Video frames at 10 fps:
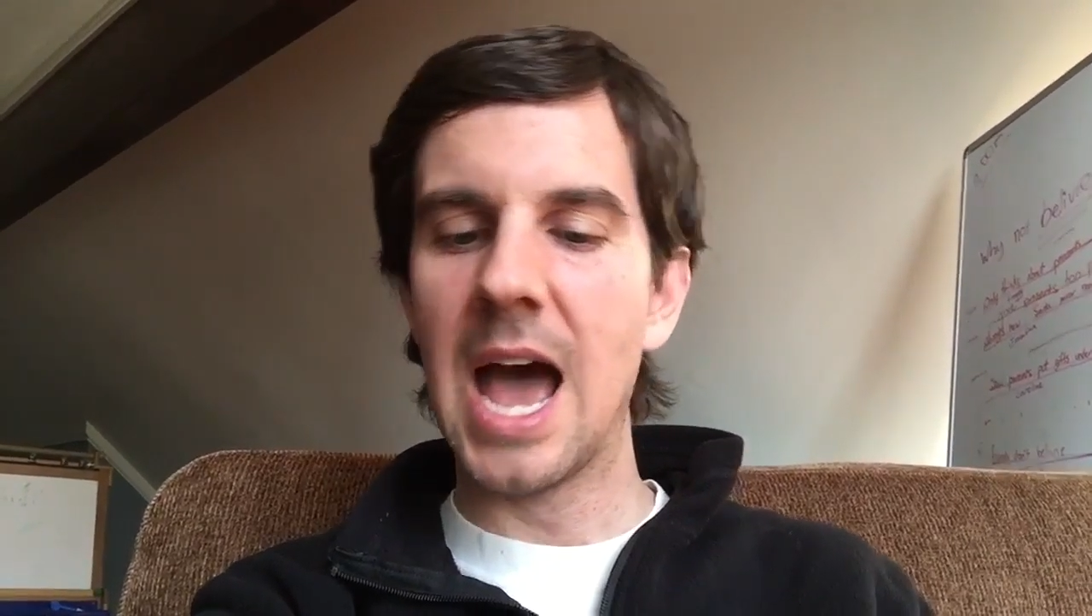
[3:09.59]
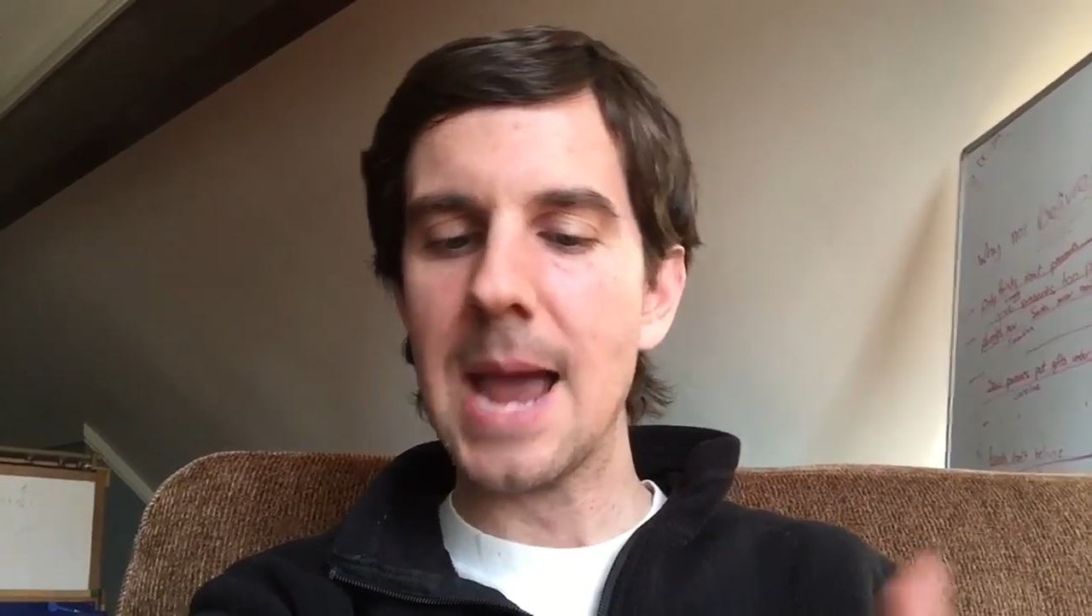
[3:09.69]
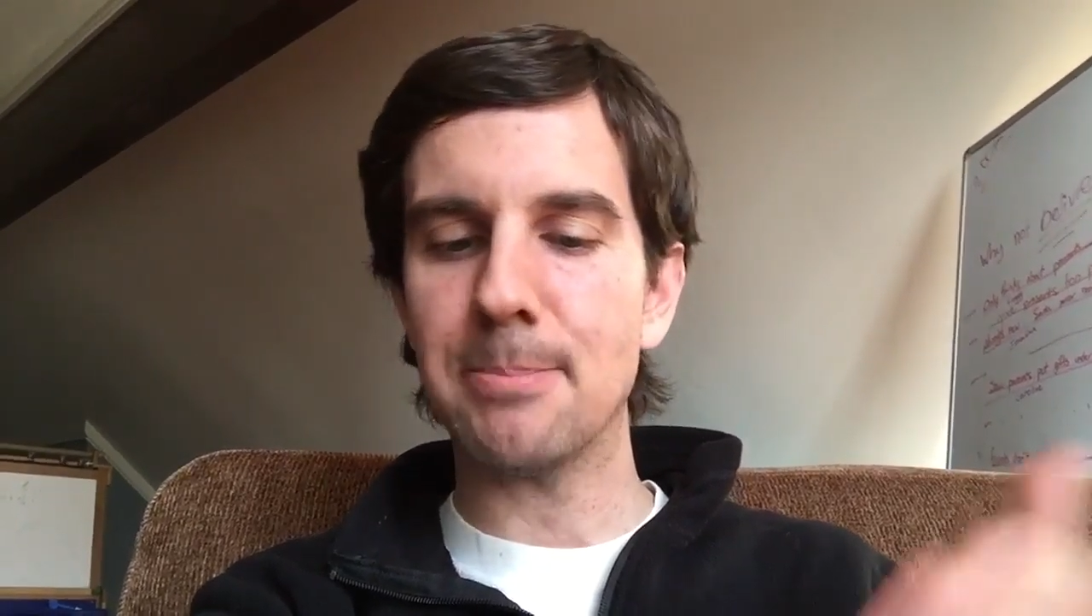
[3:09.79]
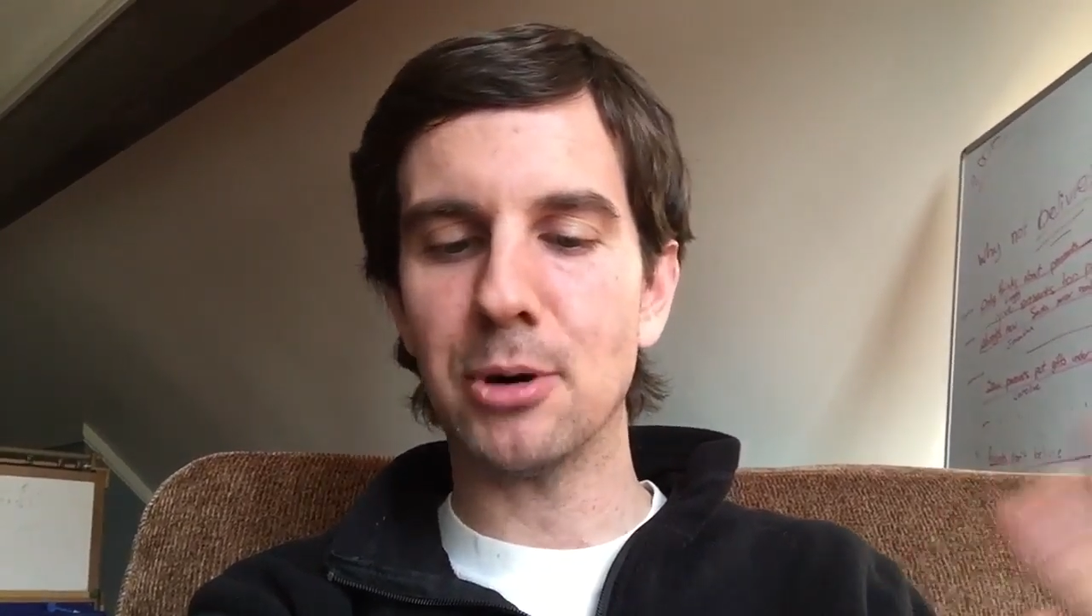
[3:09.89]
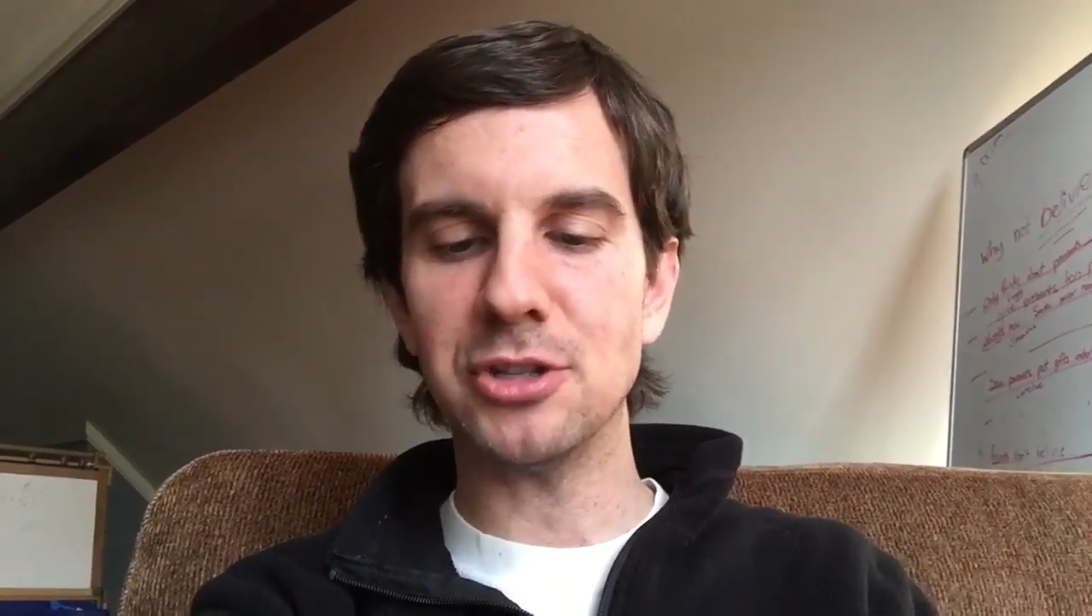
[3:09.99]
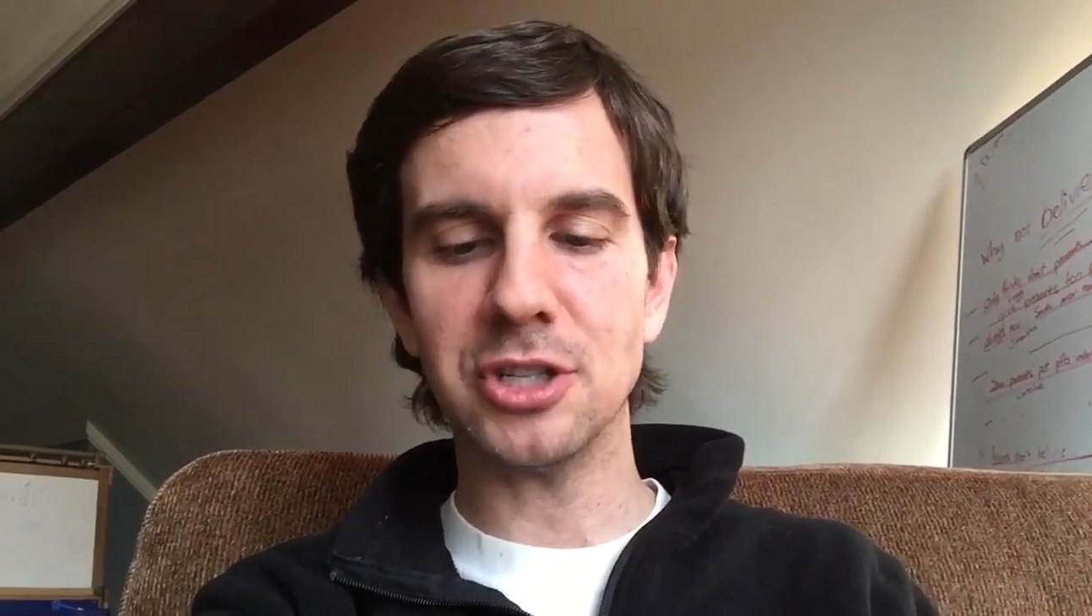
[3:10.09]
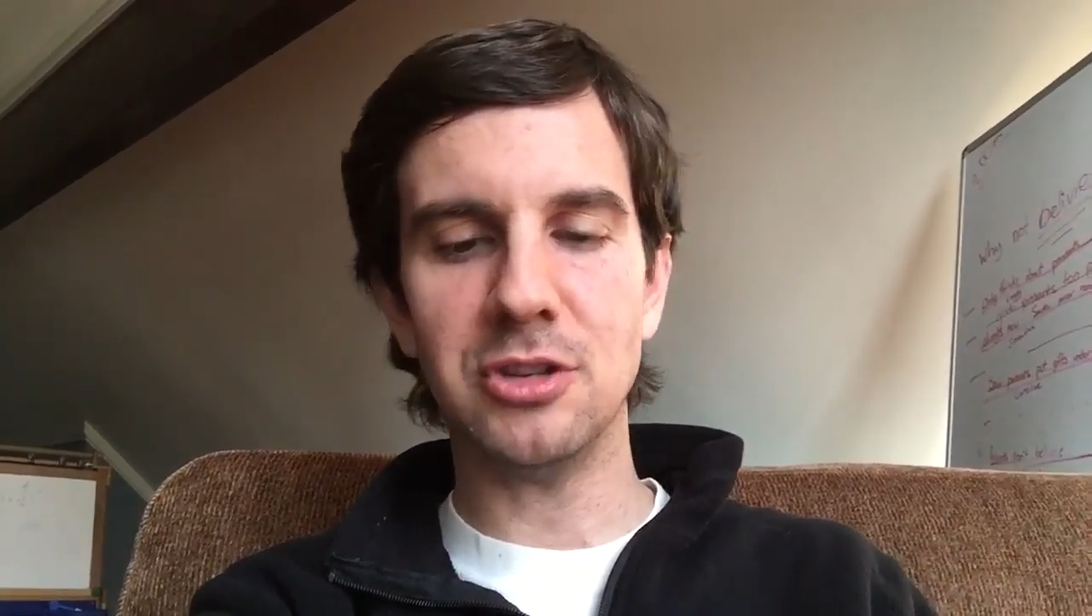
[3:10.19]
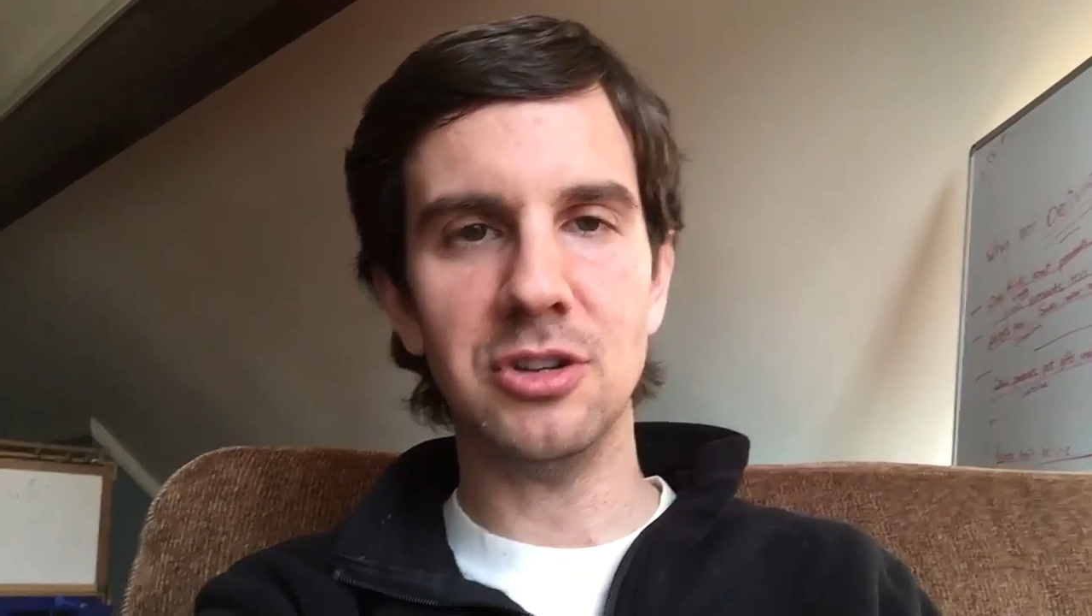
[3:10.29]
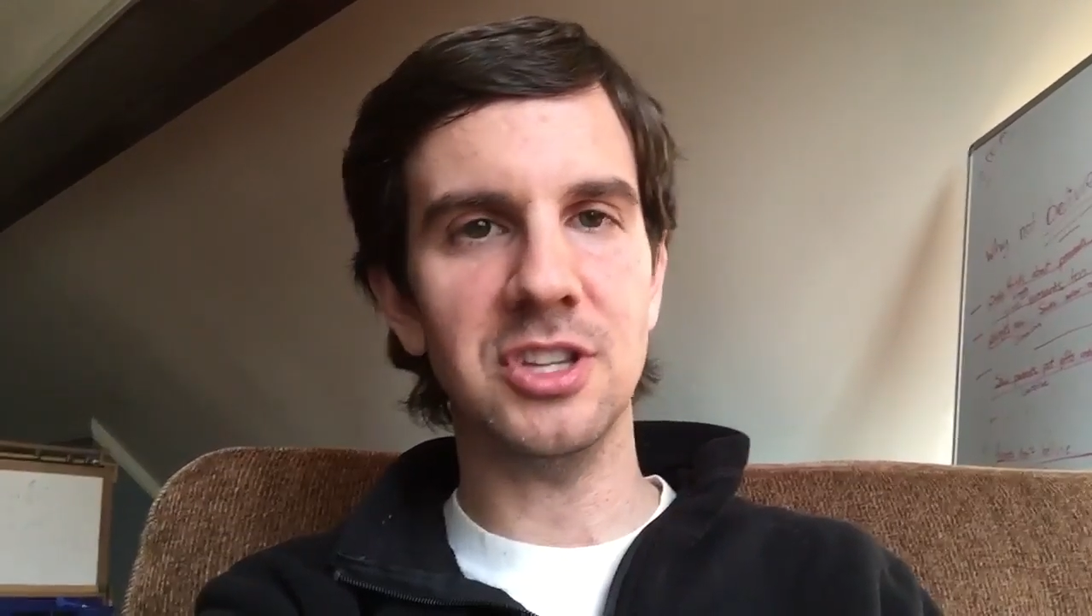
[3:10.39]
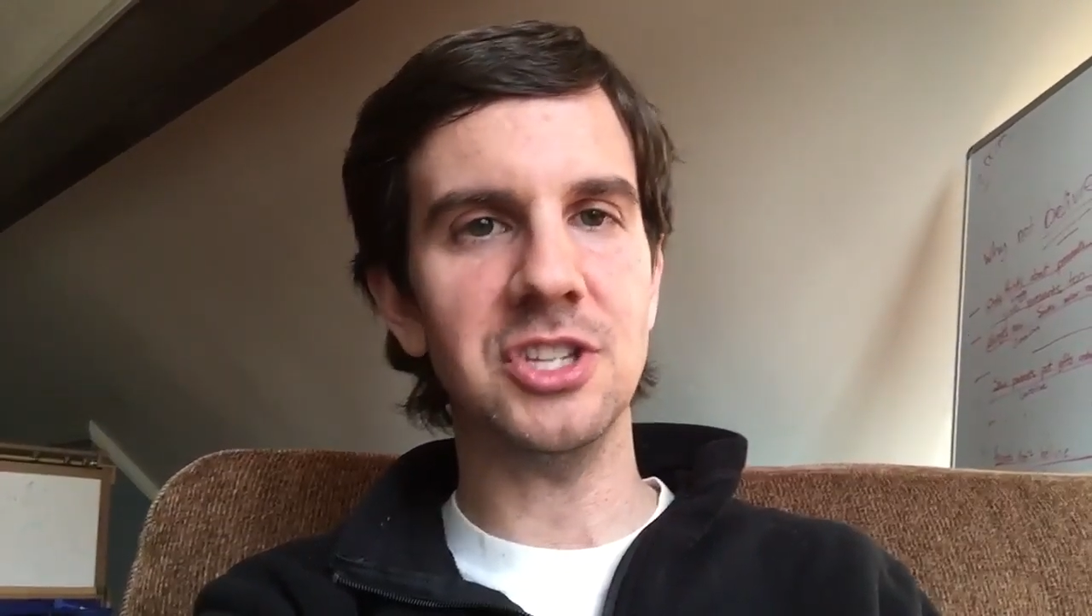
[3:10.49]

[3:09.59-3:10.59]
I persecuted